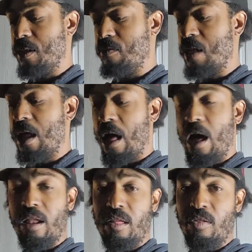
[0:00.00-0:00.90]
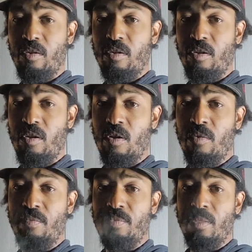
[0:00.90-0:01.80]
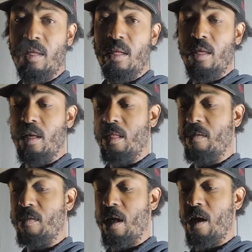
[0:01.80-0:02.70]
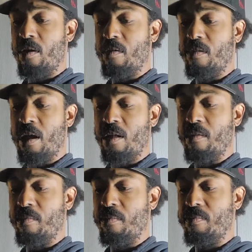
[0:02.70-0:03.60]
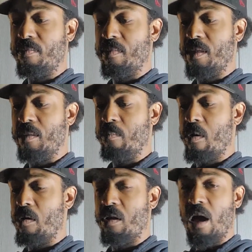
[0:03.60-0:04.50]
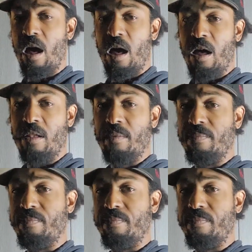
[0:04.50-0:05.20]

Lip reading: it's not hot either, you know, getting this down, it's not a burning hot.